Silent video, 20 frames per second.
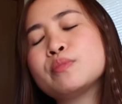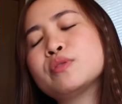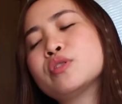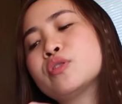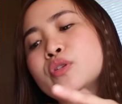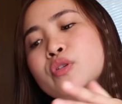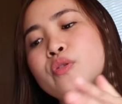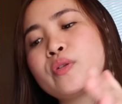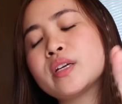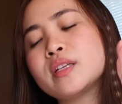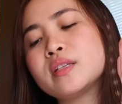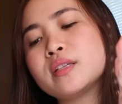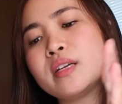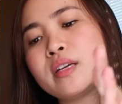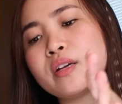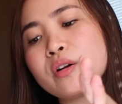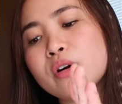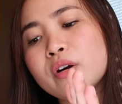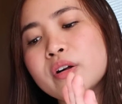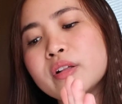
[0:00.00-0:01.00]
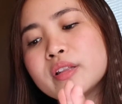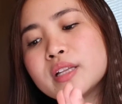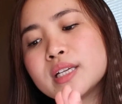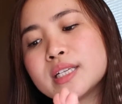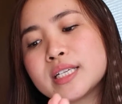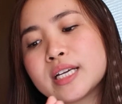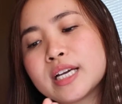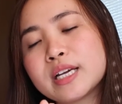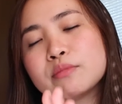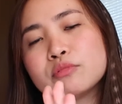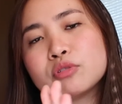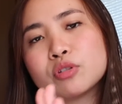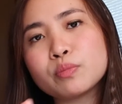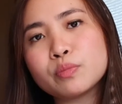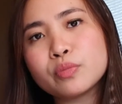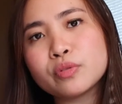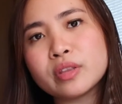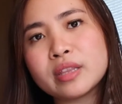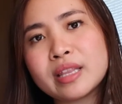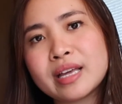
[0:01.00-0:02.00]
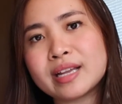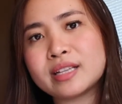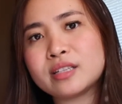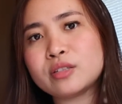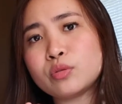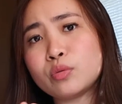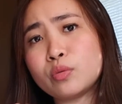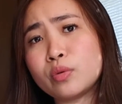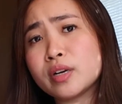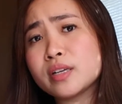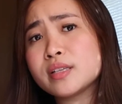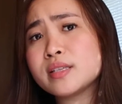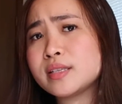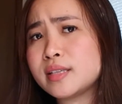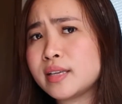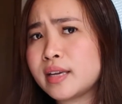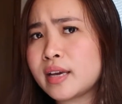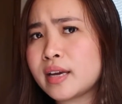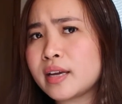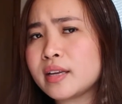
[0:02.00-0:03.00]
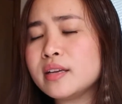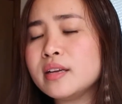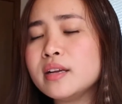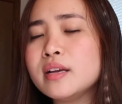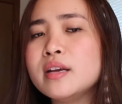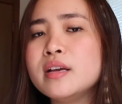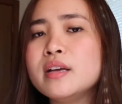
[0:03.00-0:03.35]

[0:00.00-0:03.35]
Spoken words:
So you can take all the time to put that towards the end